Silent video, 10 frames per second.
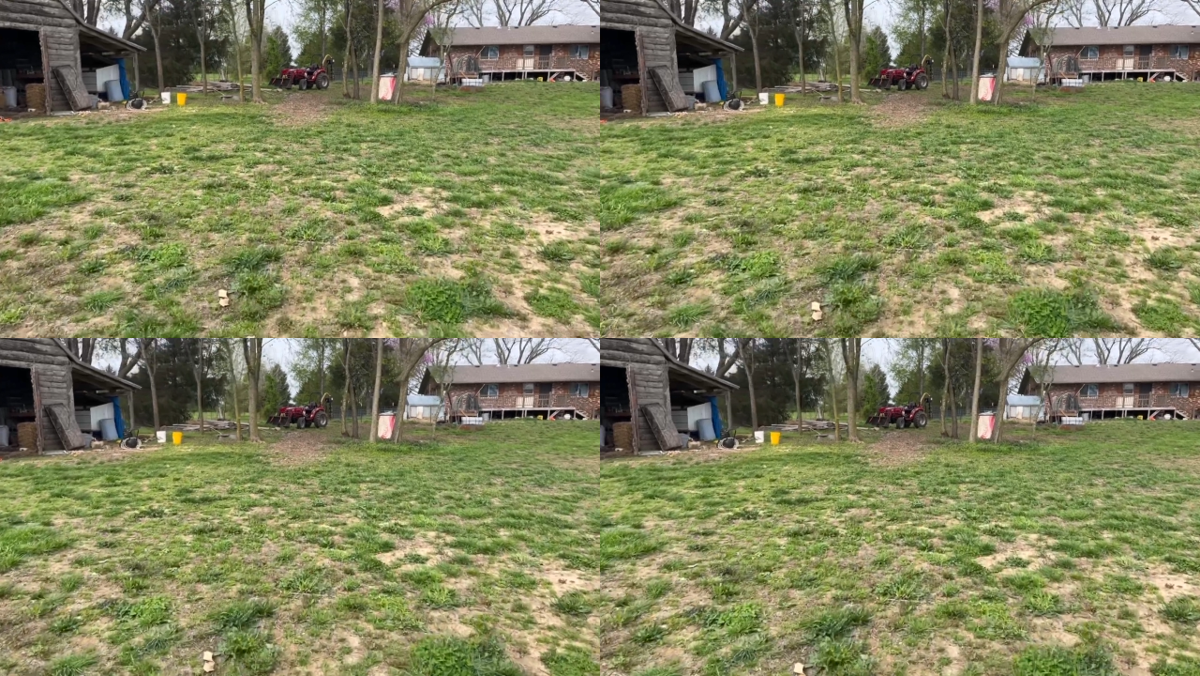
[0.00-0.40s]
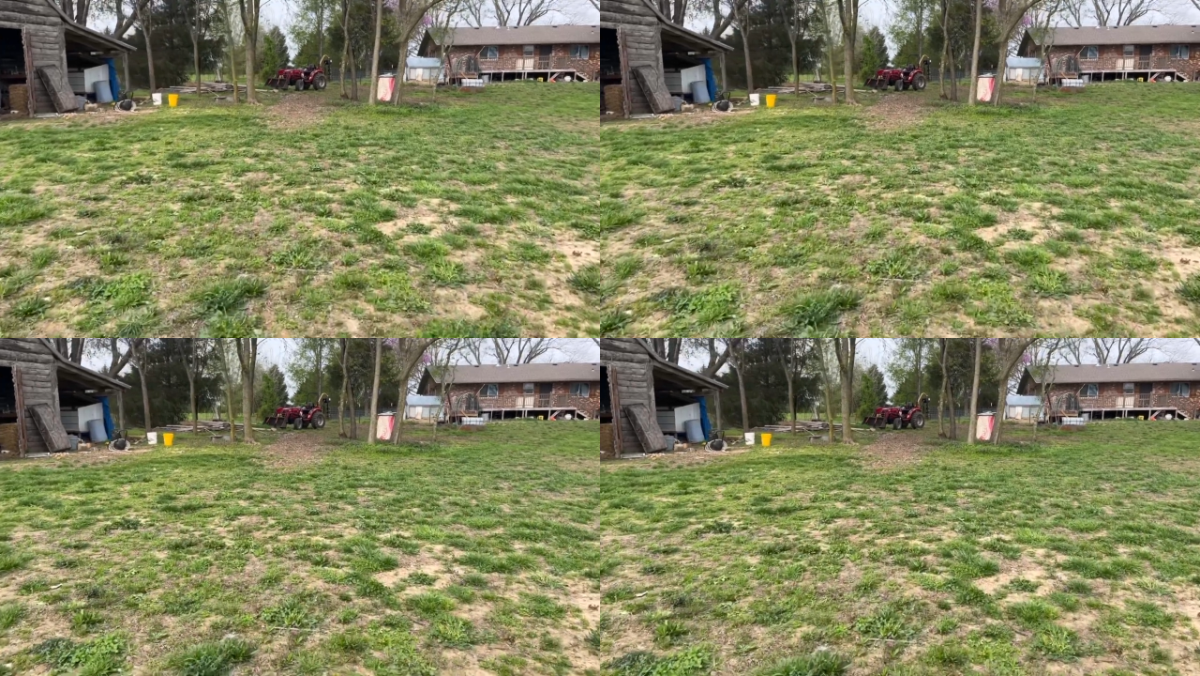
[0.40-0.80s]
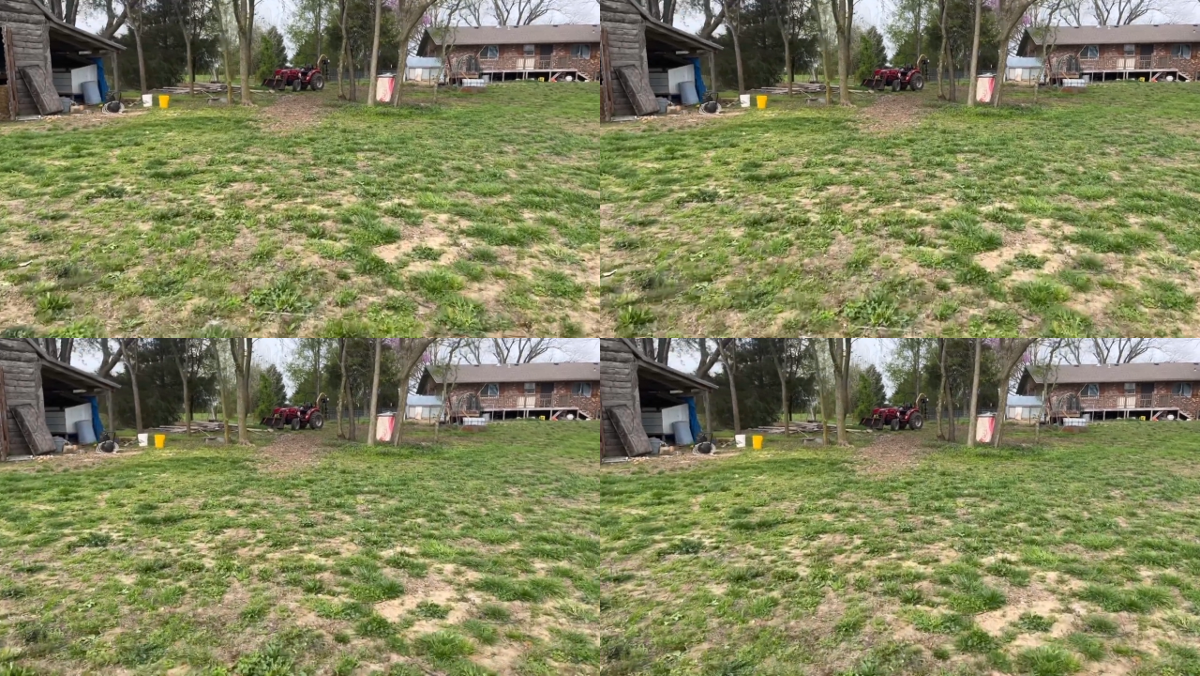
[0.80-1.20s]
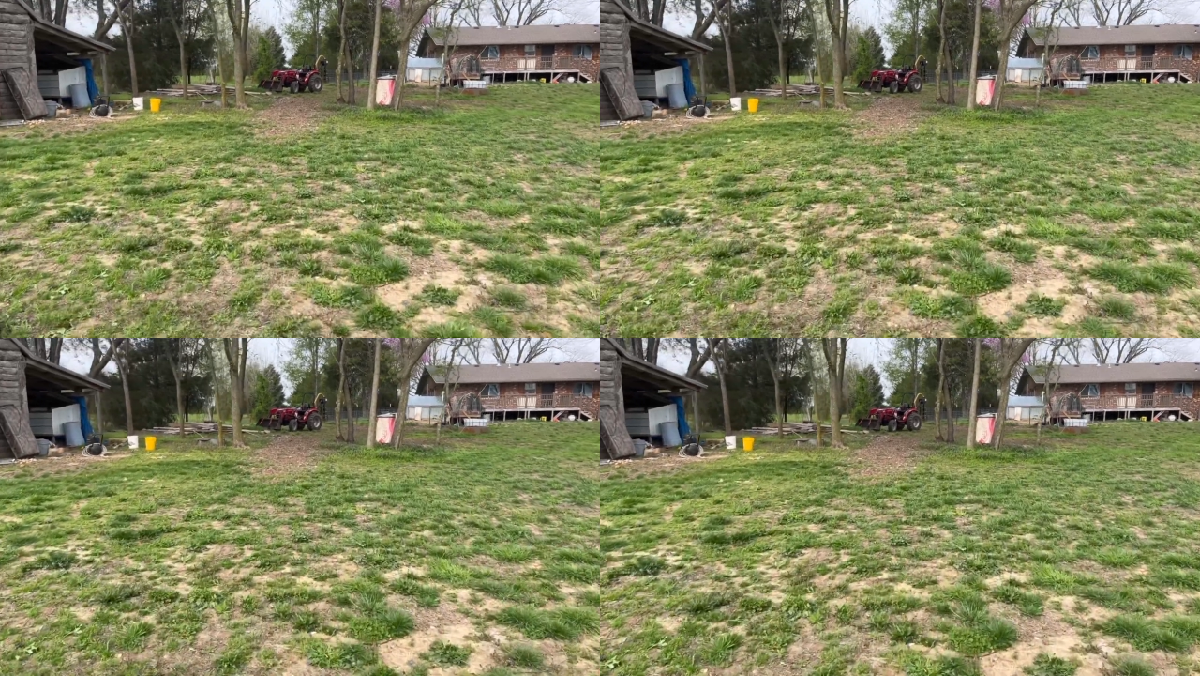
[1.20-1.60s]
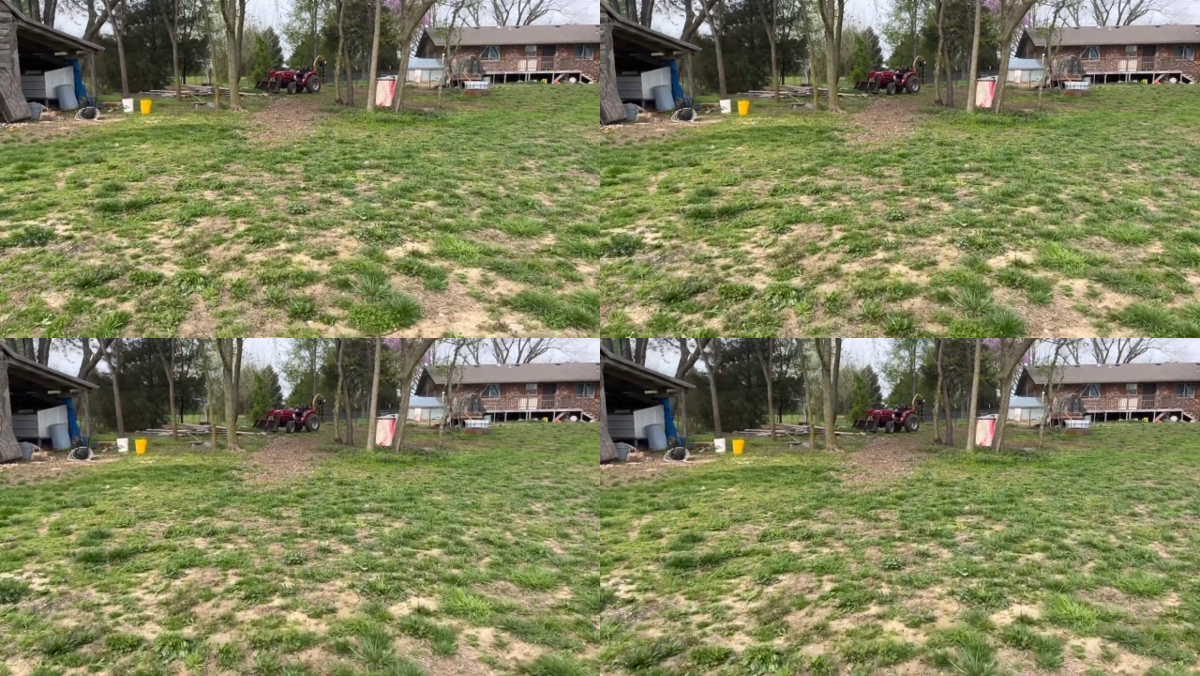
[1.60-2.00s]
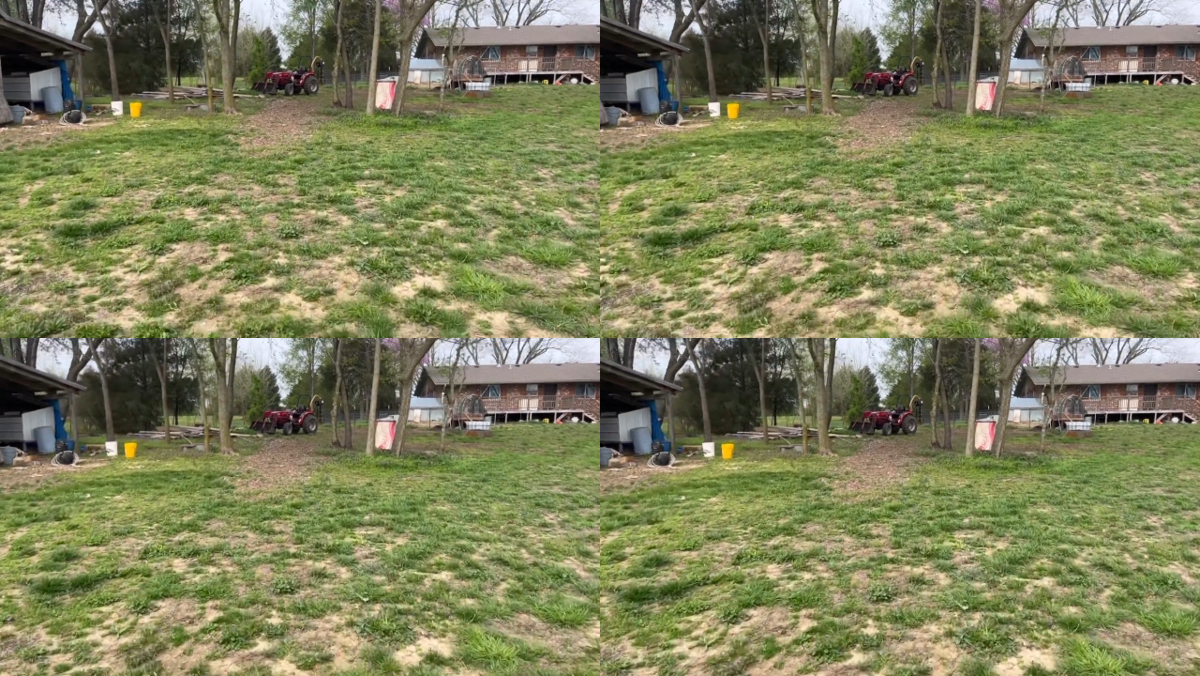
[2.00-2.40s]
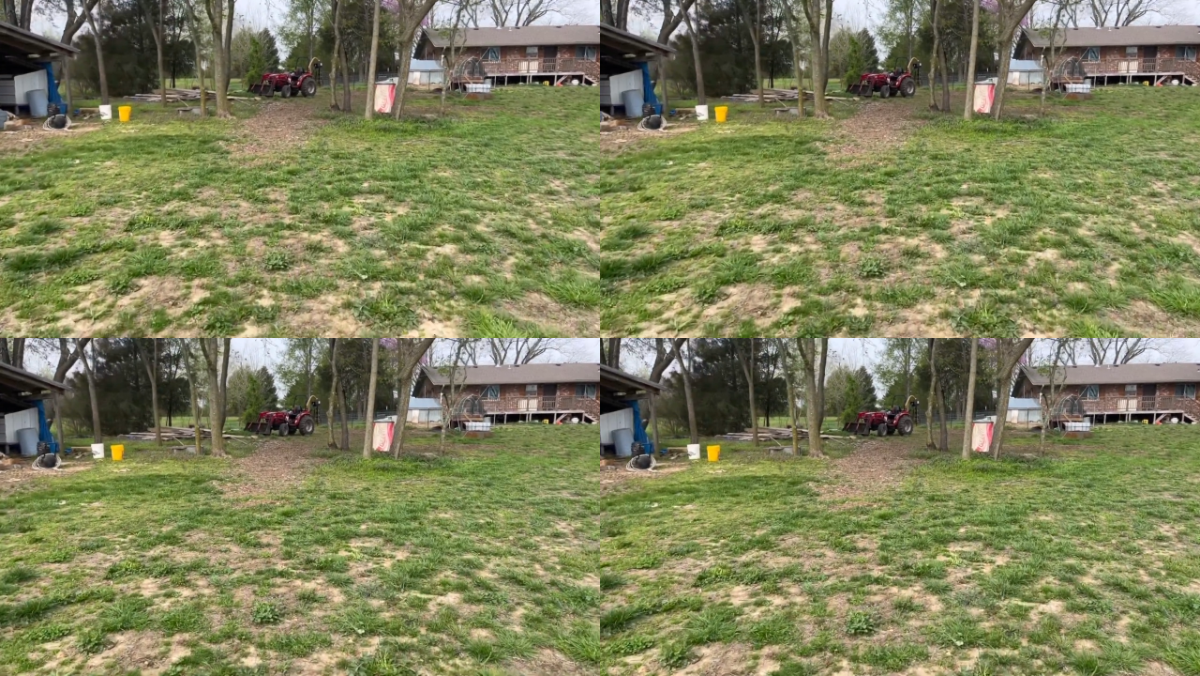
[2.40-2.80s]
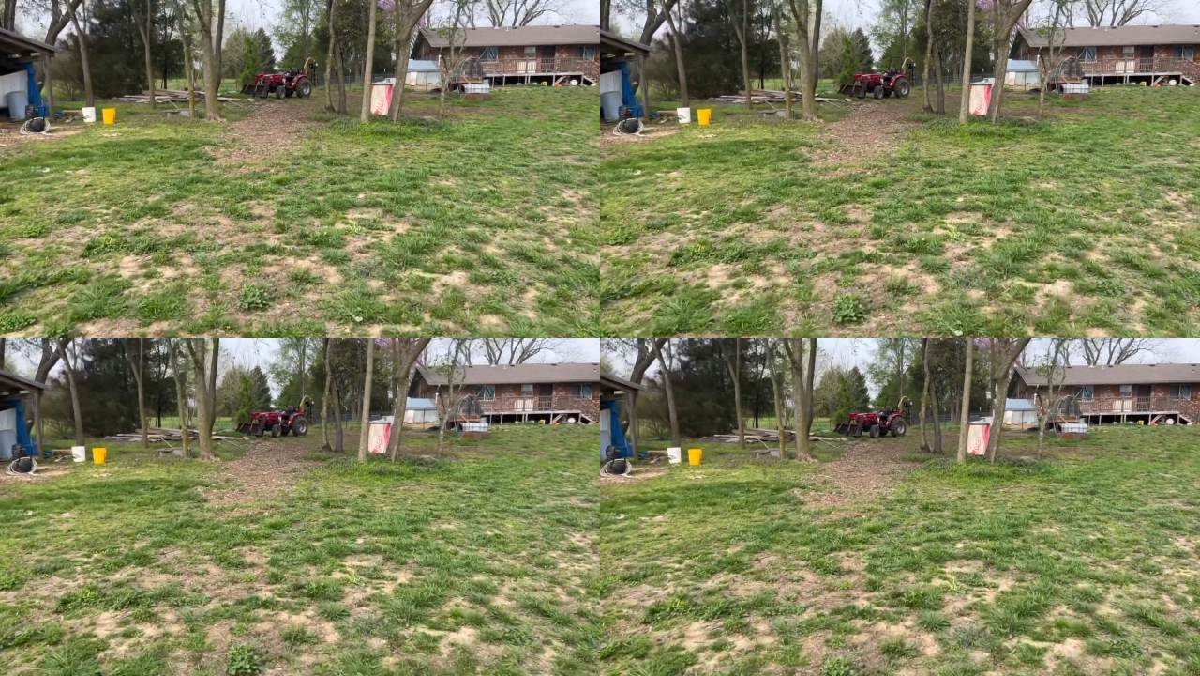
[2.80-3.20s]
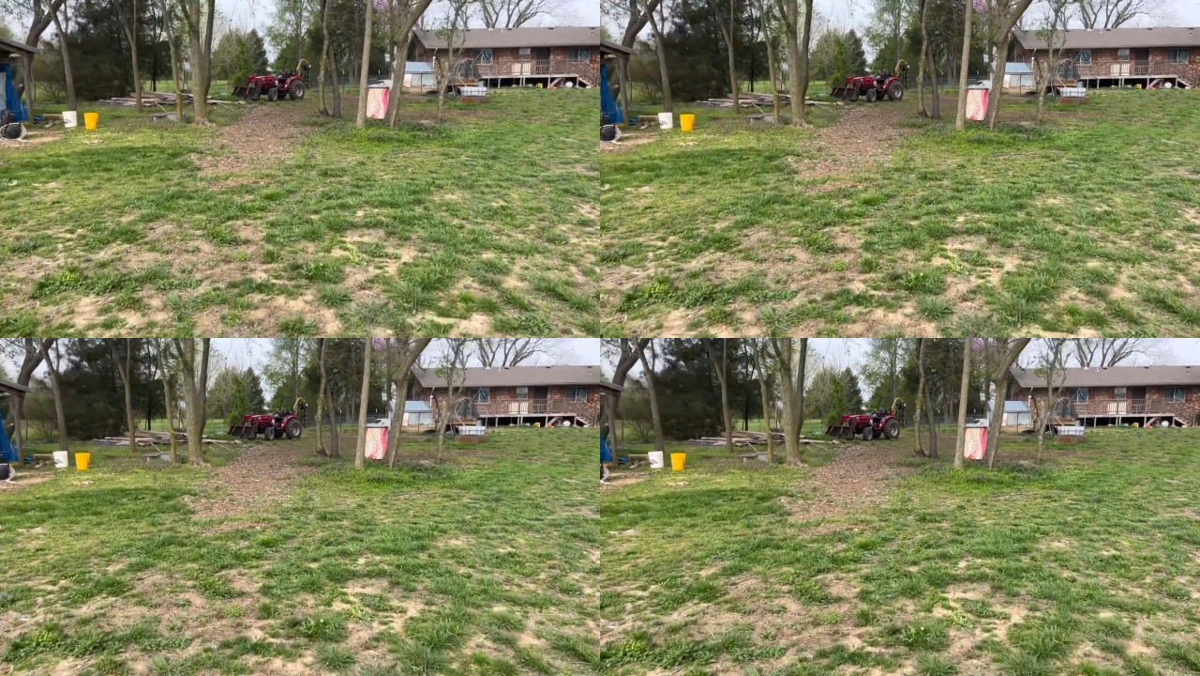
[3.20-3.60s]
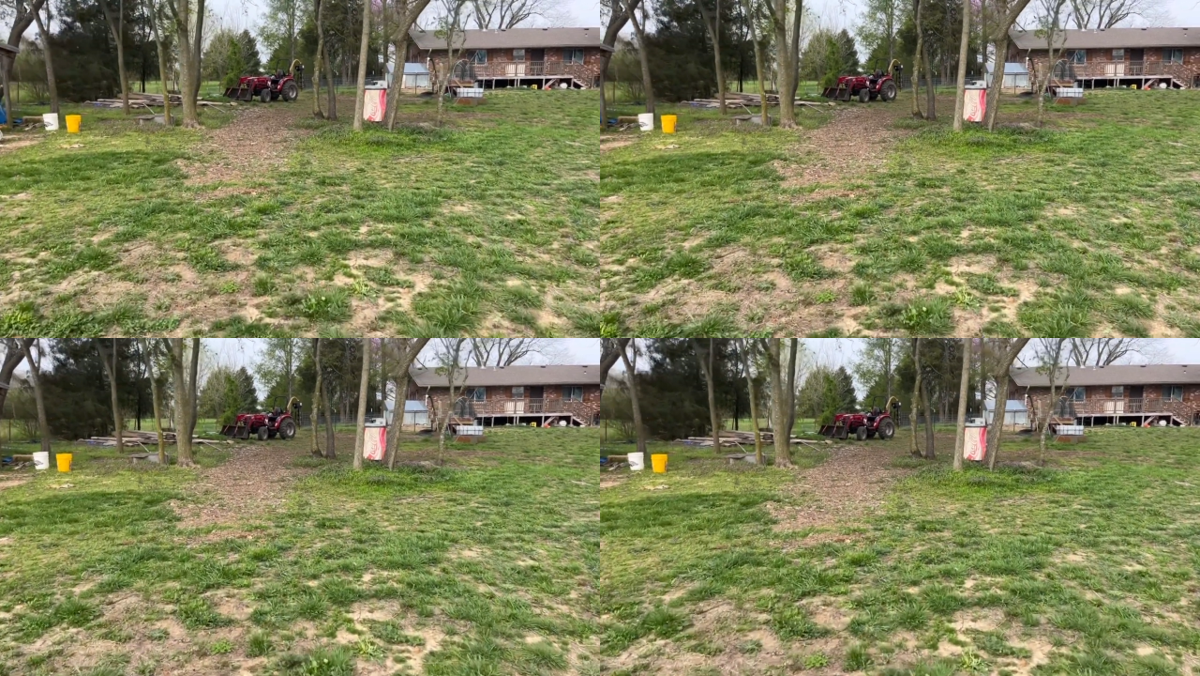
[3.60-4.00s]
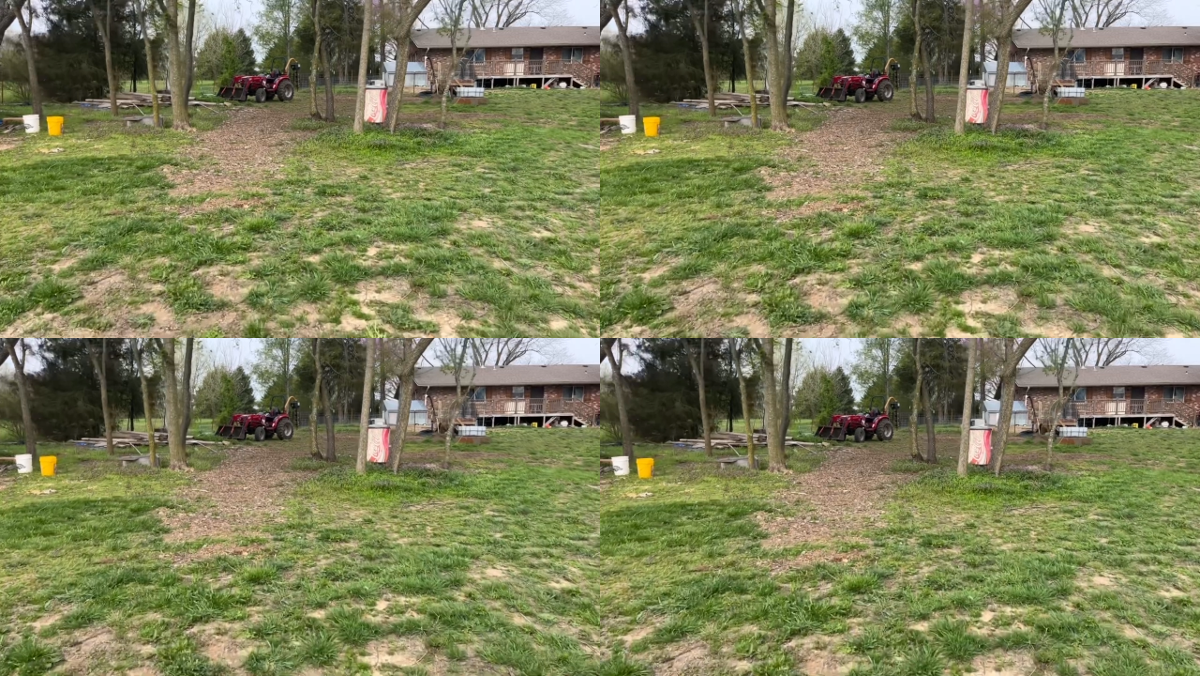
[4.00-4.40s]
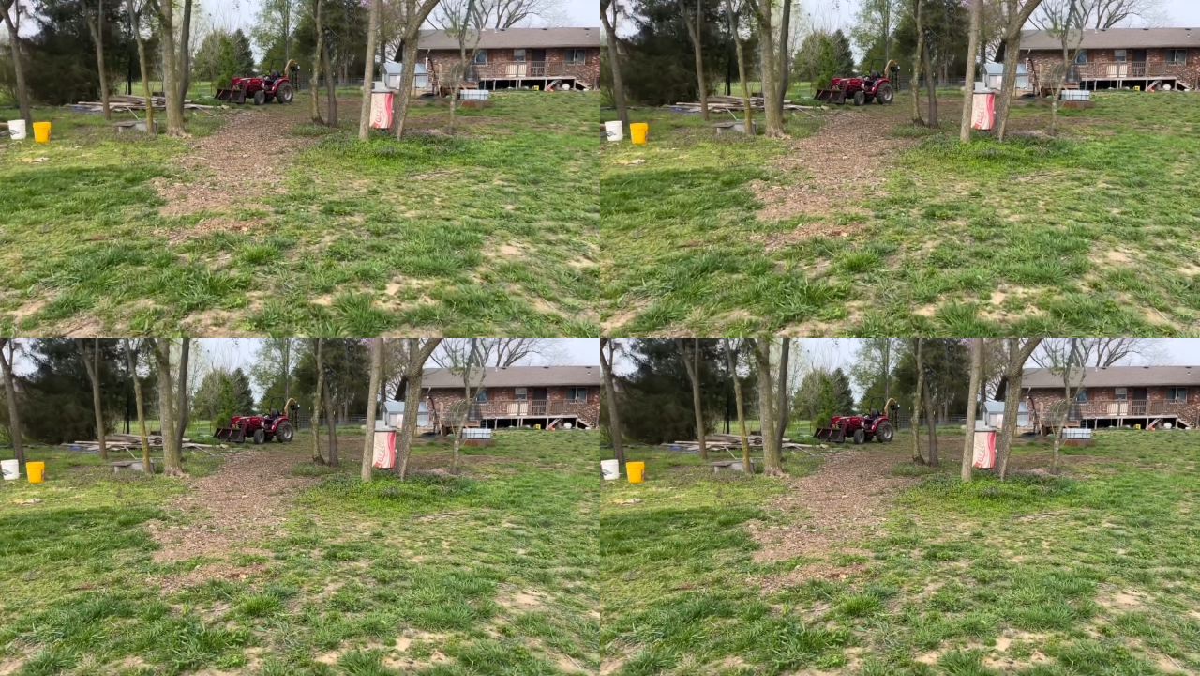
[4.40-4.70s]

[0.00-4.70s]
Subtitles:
[unreadable: no face in view]